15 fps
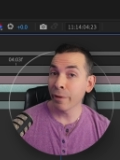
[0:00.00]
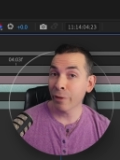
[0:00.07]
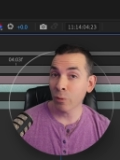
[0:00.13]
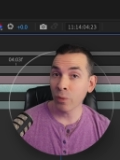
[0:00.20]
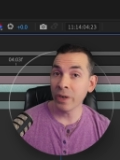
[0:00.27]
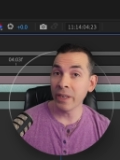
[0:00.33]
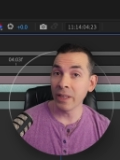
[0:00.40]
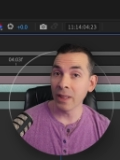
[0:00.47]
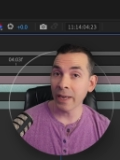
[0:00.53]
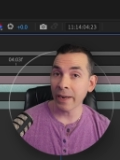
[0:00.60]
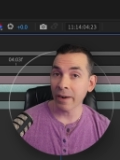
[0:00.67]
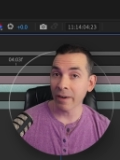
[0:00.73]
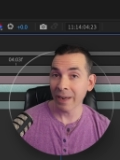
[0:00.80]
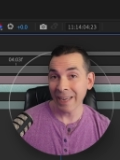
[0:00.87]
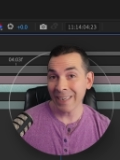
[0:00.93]
a 3D
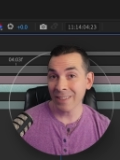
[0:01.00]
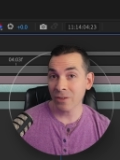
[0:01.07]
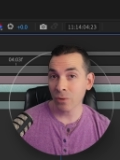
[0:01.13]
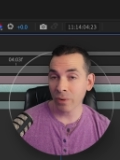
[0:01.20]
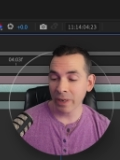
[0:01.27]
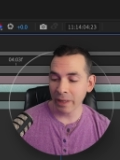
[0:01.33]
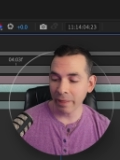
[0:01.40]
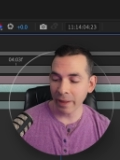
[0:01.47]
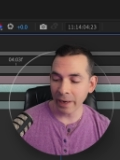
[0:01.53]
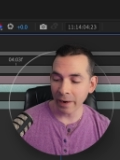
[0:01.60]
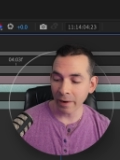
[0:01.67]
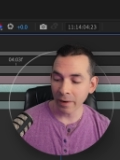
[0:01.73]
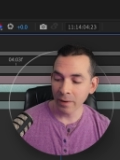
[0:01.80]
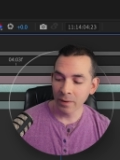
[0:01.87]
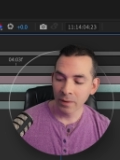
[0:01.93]
layer and it's already
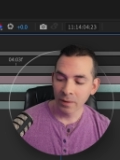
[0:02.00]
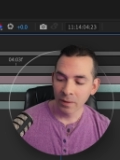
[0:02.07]
there,